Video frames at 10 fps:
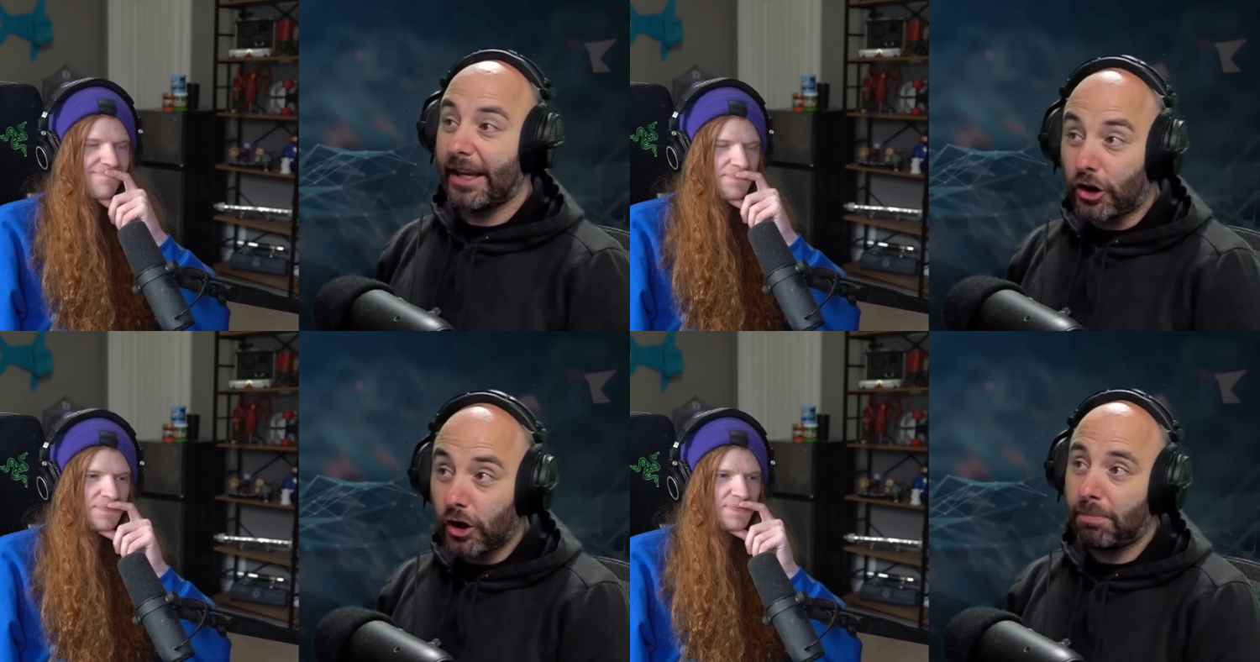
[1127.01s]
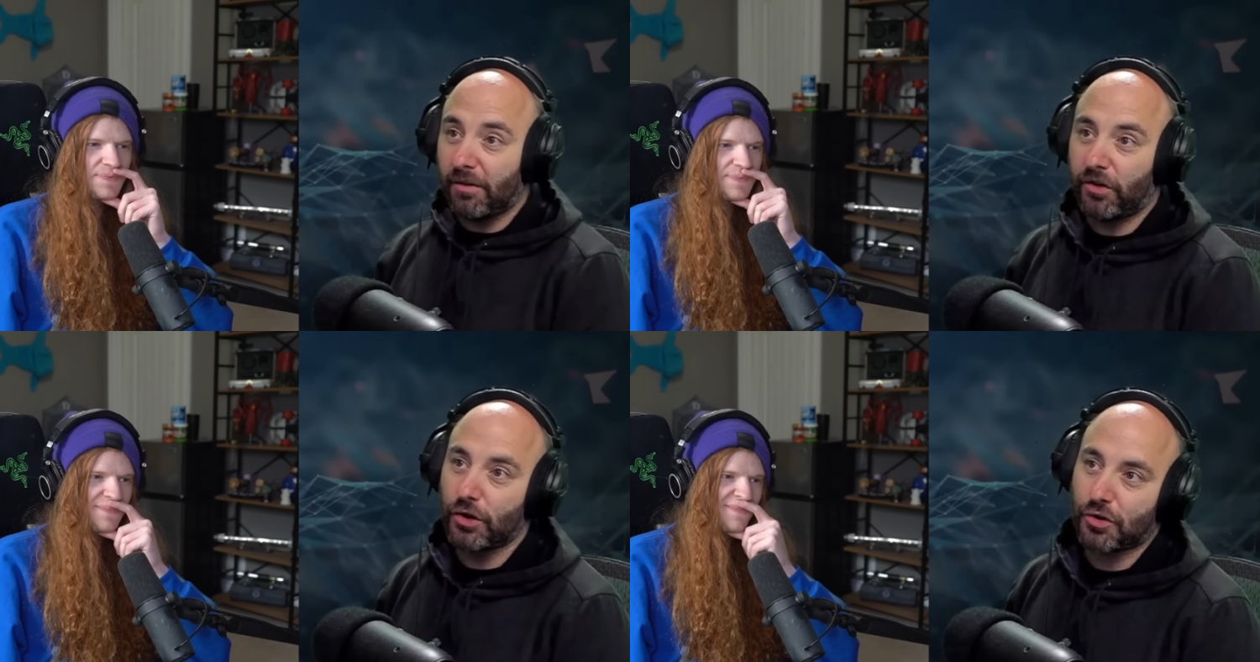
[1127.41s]
Speaker 1: it could
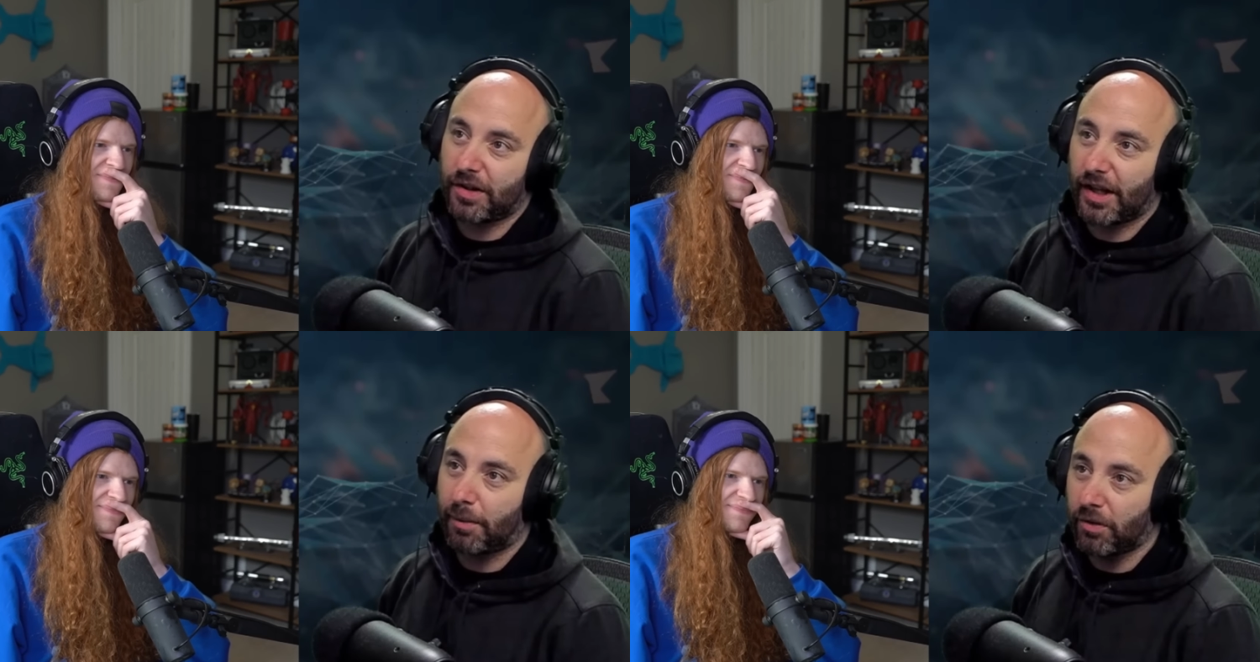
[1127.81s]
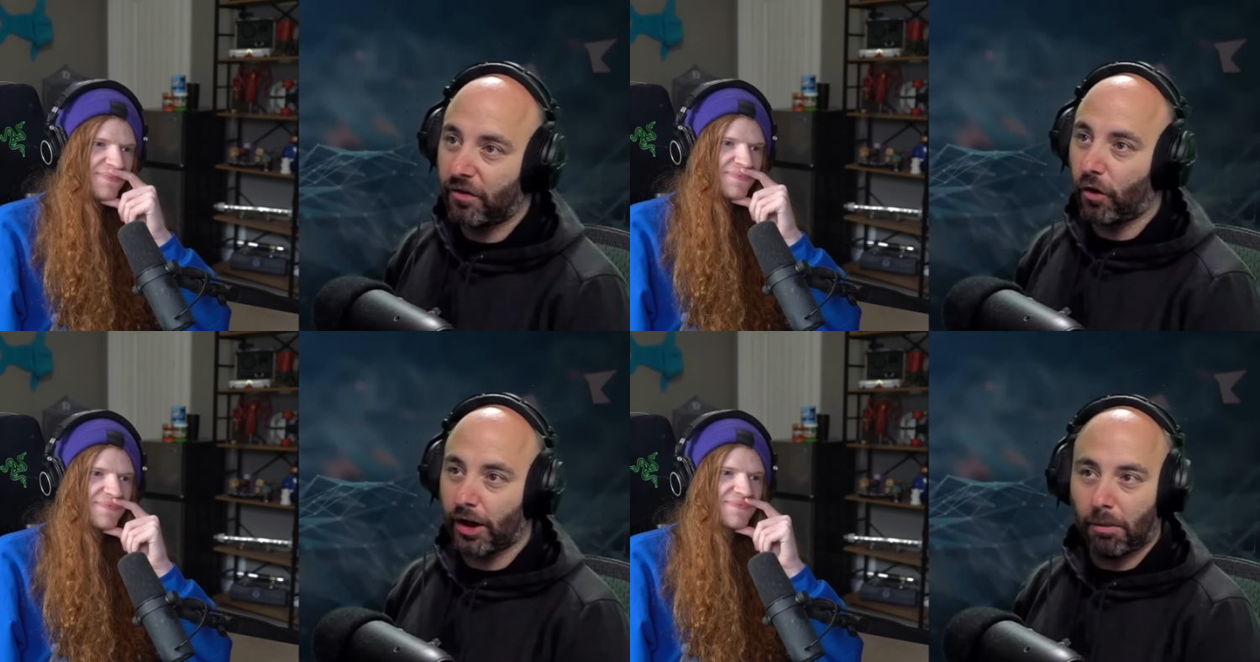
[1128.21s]
be a future in
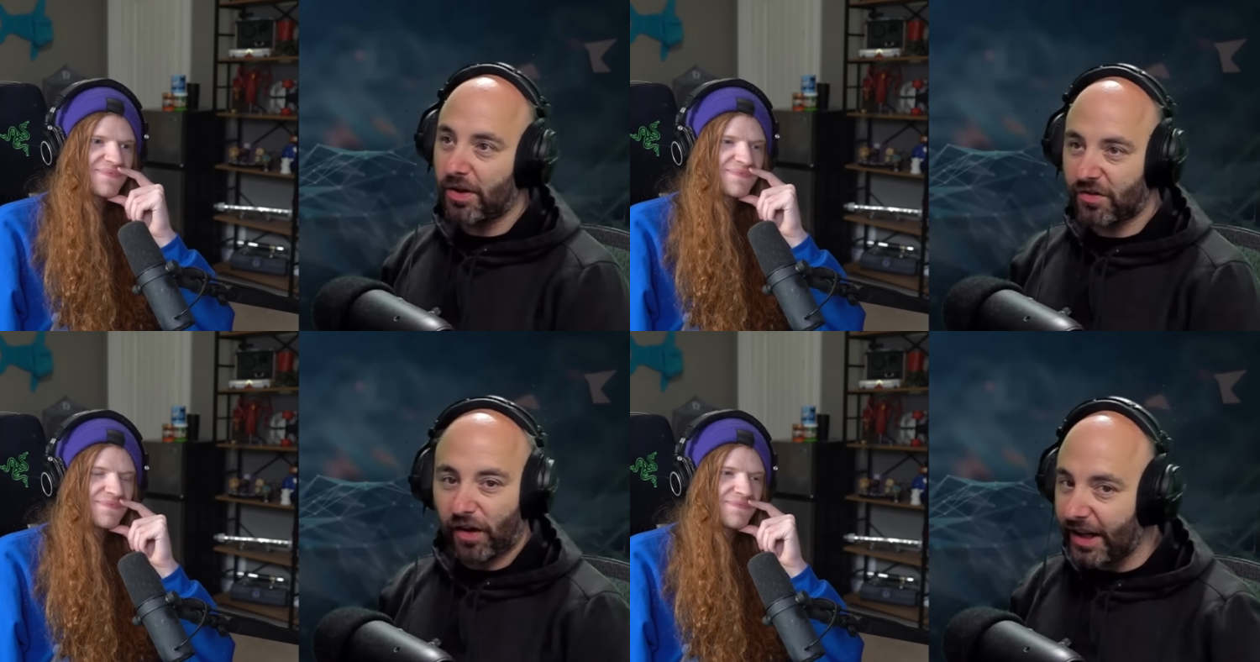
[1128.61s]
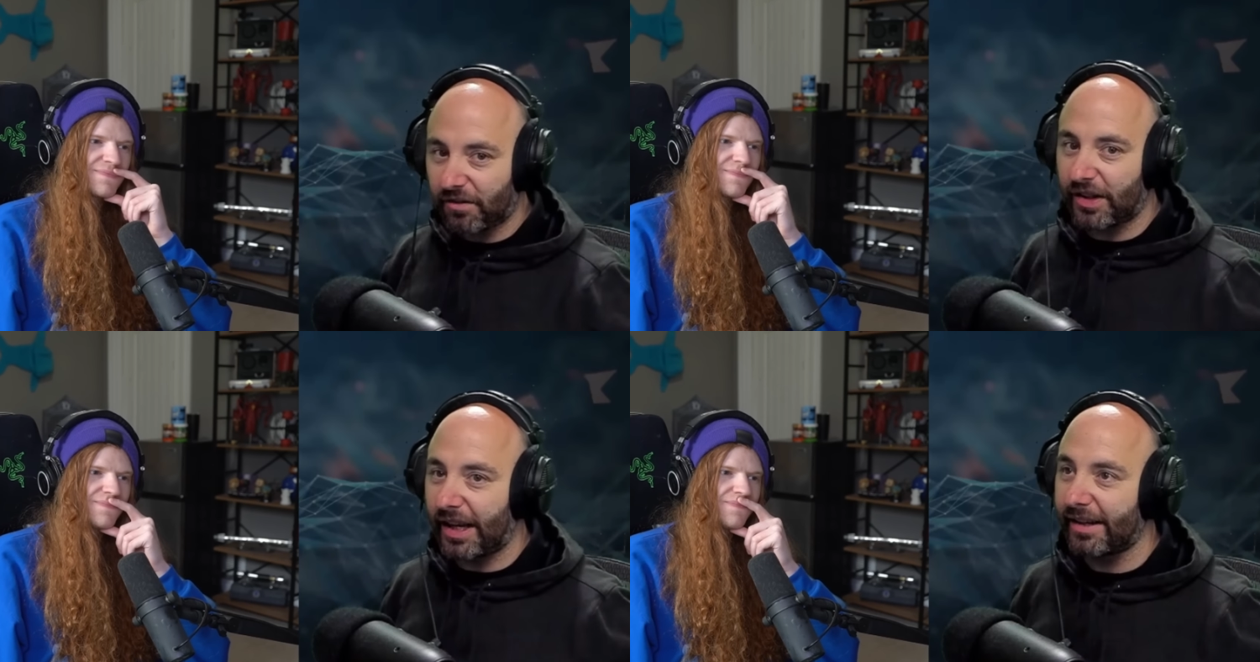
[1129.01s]
Diablo 4. And I'm always
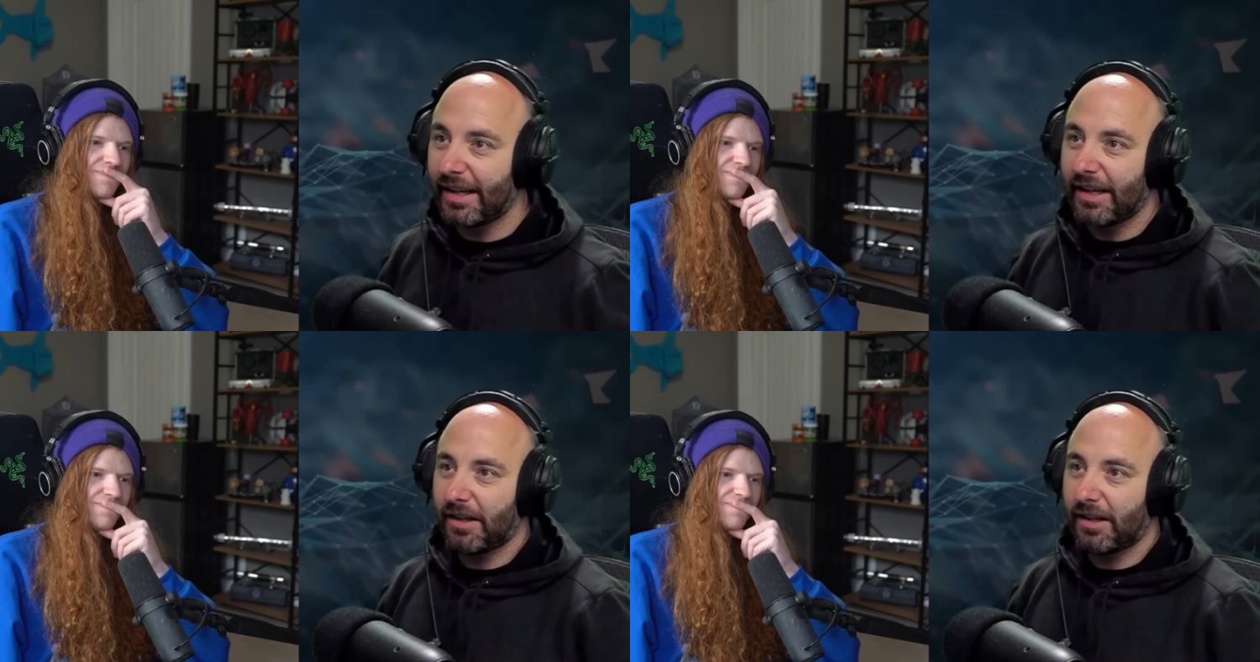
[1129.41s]
fighting for that